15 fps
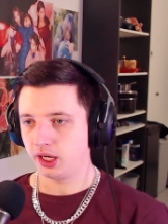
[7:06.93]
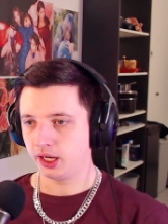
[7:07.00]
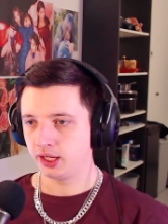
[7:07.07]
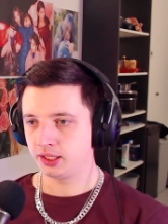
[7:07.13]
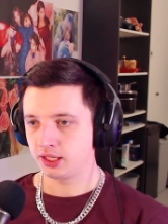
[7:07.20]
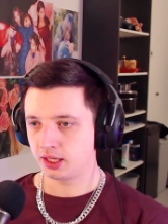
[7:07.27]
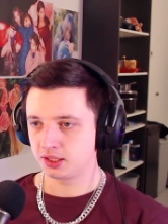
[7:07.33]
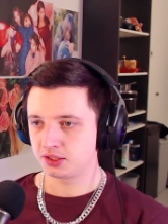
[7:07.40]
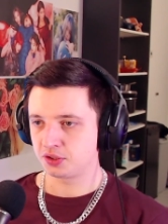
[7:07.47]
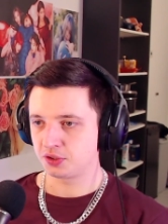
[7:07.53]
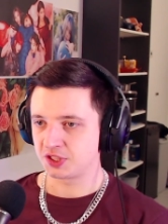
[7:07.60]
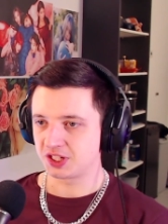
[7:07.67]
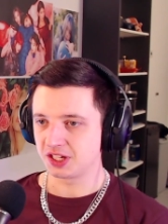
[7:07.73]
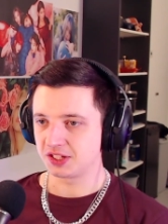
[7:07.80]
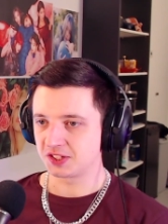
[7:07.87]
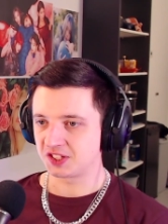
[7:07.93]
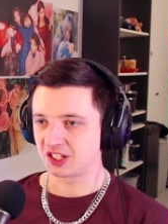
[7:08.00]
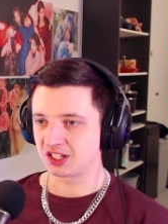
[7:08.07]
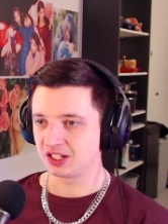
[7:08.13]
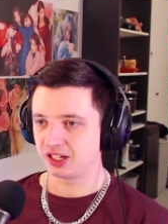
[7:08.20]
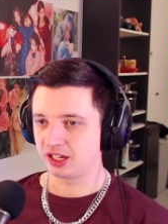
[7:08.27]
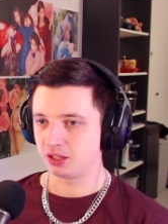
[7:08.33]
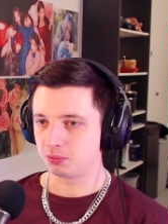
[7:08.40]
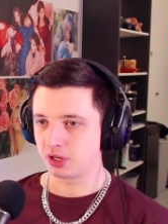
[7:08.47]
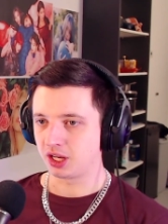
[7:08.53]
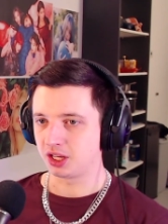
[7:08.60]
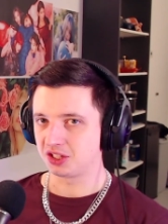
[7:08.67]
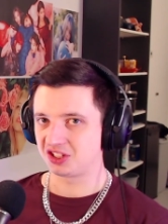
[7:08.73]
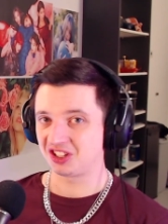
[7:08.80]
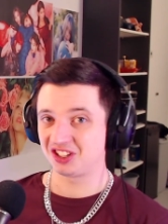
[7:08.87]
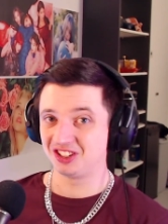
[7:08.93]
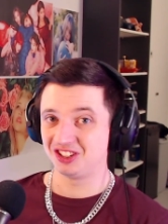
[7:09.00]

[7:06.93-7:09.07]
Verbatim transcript: I can't translate the second line in my head.